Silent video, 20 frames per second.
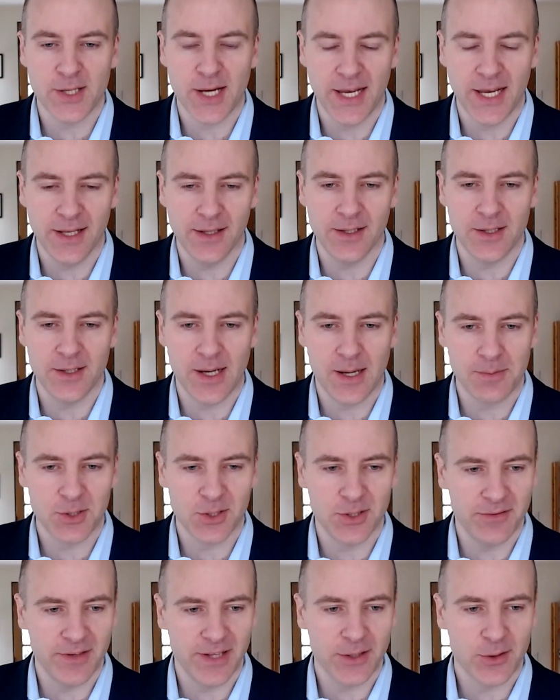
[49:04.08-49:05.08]
scale
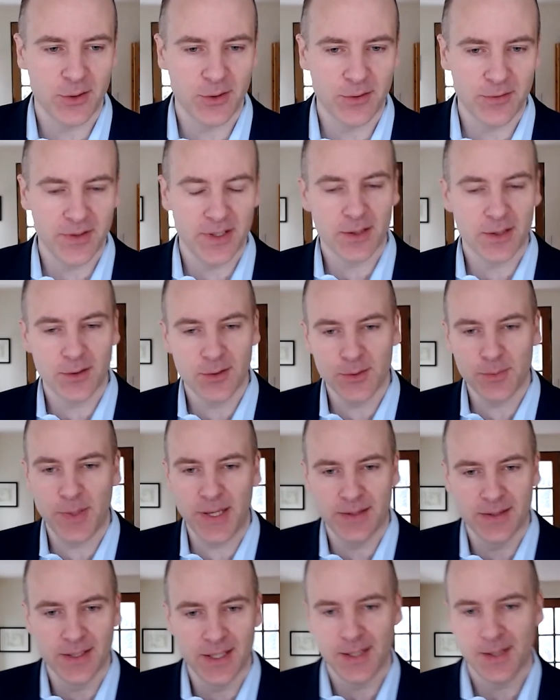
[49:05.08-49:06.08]
adoption of electric vehicles.
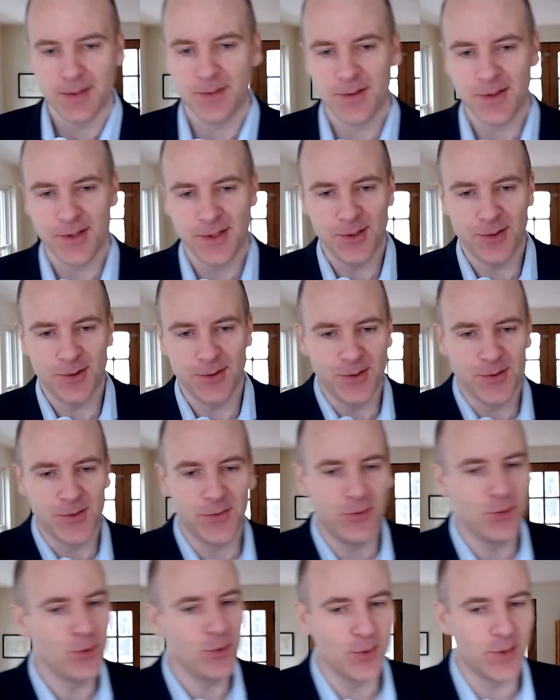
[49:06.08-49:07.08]
But those
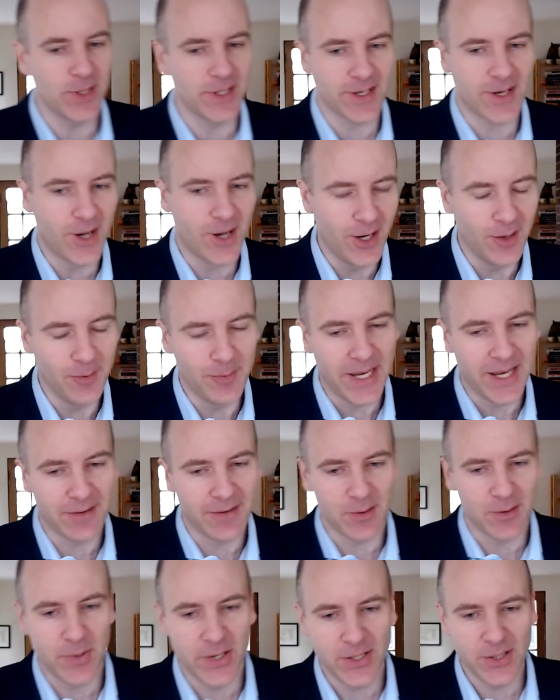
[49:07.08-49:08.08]
of you on the call may have
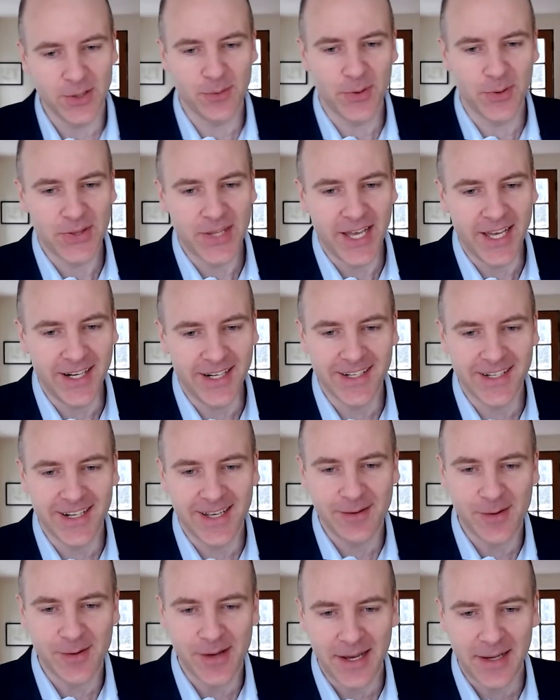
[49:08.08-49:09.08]
an opinion about that,
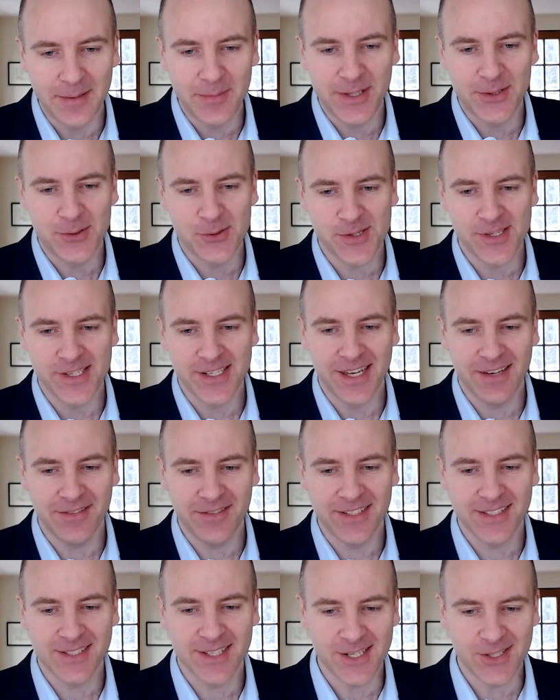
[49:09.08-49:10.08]
and I'd be interested to have a
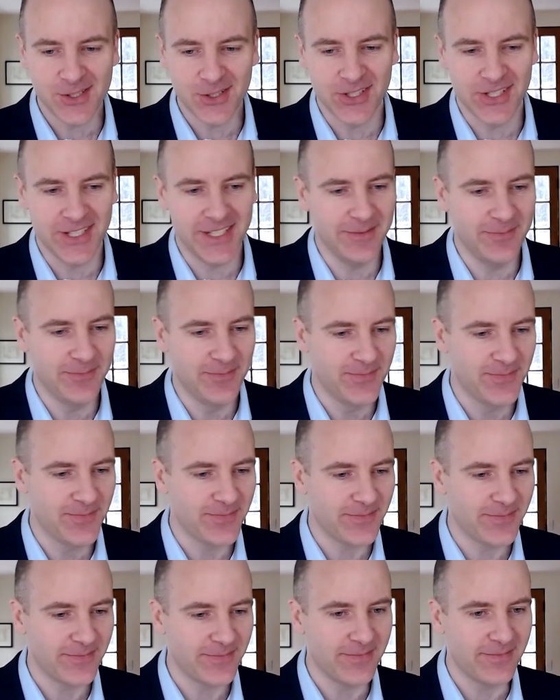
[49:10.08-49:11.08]
discussion on it.
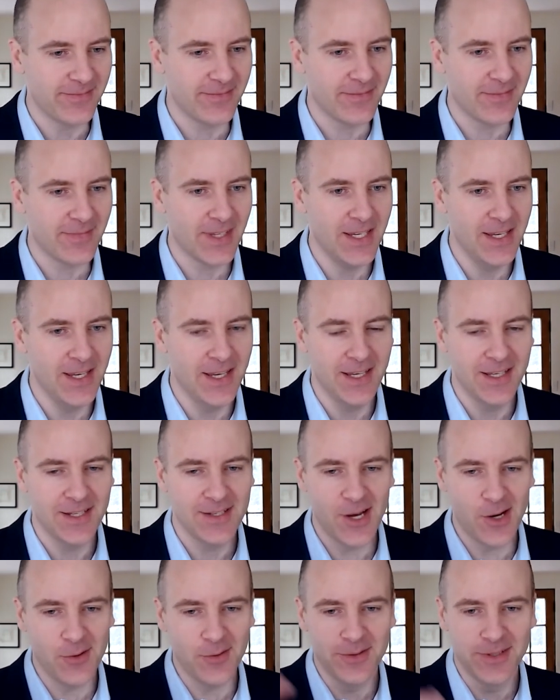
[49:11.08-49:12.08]

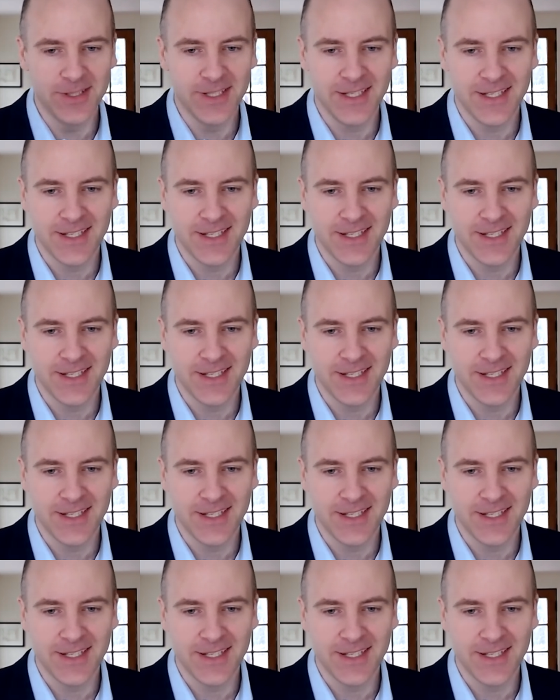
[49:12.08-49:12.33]
So